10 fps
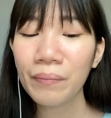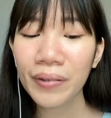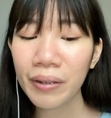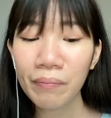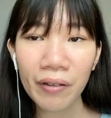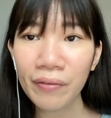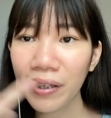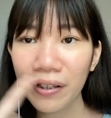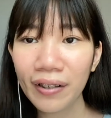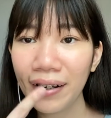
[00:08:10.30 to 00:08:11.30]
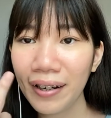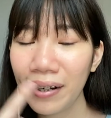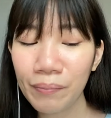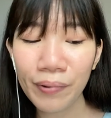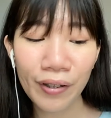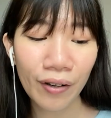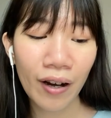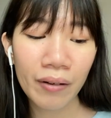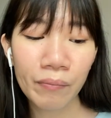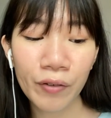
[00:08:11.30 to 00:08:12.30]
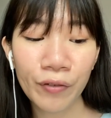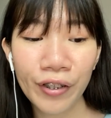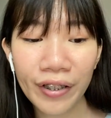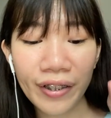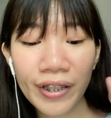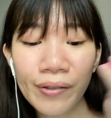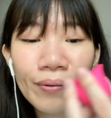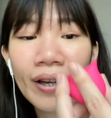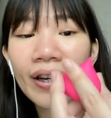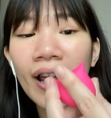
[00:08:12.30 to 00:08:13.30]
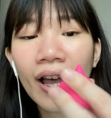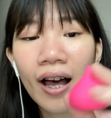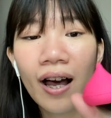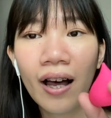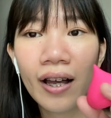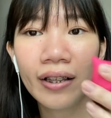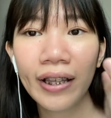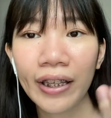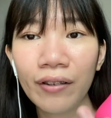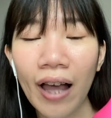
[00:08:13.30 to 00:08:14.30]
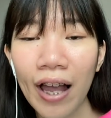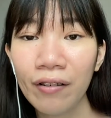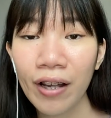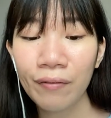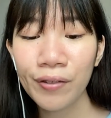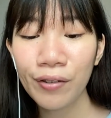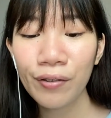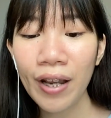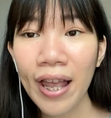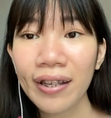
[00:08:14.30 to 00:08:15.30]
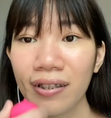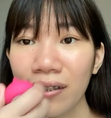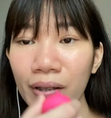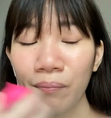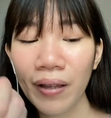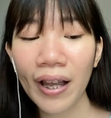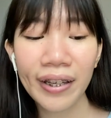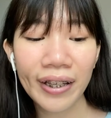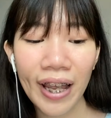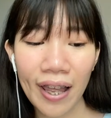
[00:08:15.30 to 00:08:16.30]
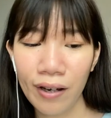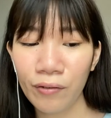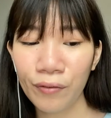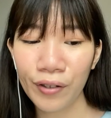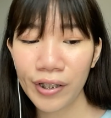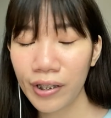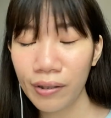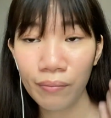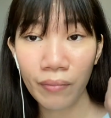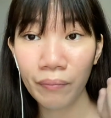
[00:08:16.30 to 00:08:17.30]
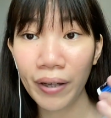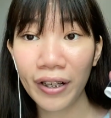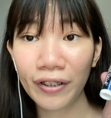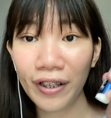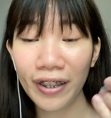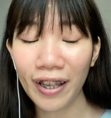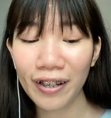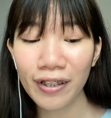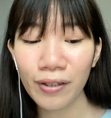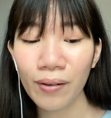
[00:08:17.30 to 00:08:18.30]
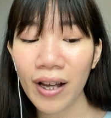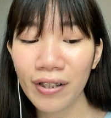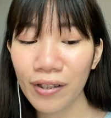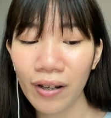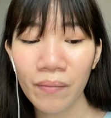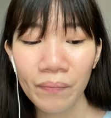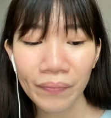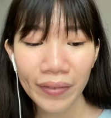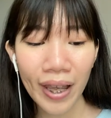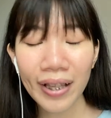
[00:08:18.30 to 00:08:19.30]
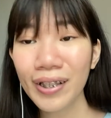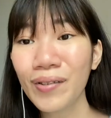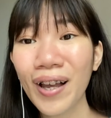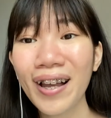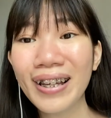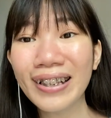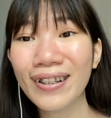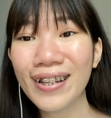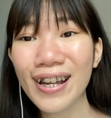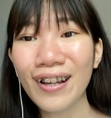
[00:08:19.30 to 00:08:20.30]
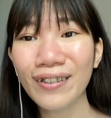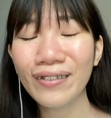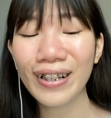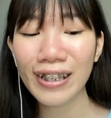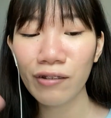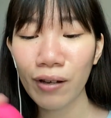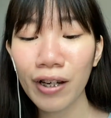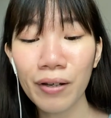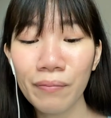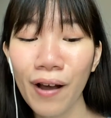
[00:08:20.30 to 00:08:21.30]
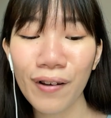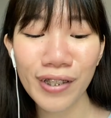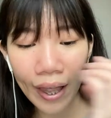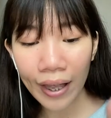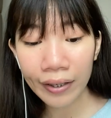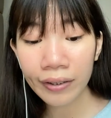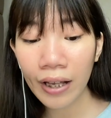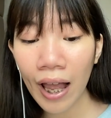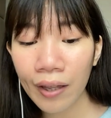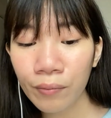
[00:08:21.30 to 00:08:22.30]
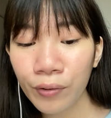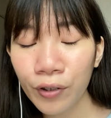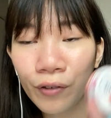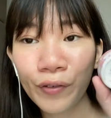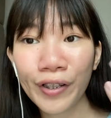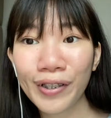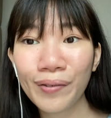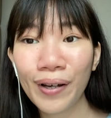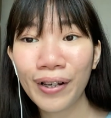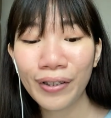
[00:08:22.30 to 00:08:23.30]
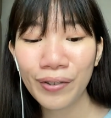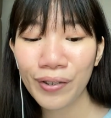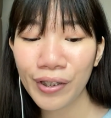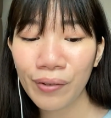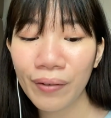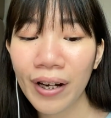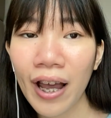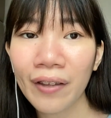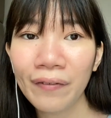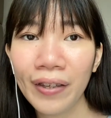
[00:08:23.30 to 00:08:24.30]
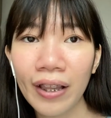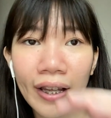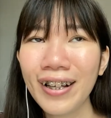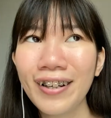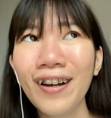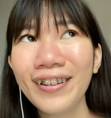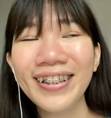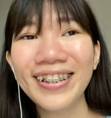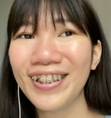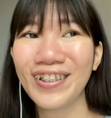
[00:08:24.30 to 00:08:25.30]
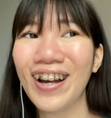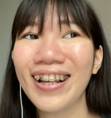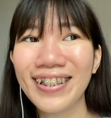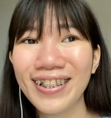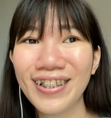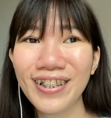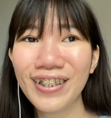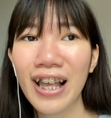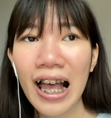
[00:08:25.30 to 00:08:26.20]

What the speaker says: dip my finger and then put it on. But for this one, like, I don't have to do that. I can just apply it, and of course it's better than this one. So yeah, that's why I reach out for this one the most. And I would go for this one usually when I feel like I'm not really stressed. It's just